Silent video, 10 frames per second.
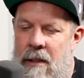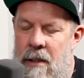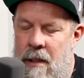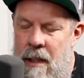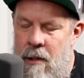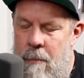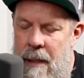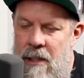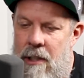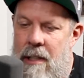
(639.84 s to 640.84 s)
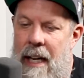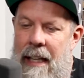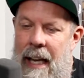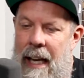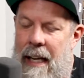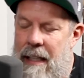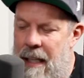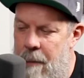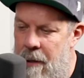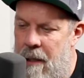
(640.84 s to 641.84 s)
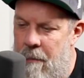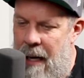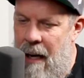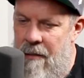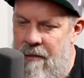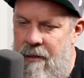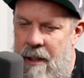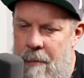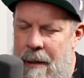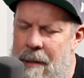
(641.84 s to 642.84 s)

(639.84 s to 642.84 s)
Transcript: as much as I can, keeping him out in front of me.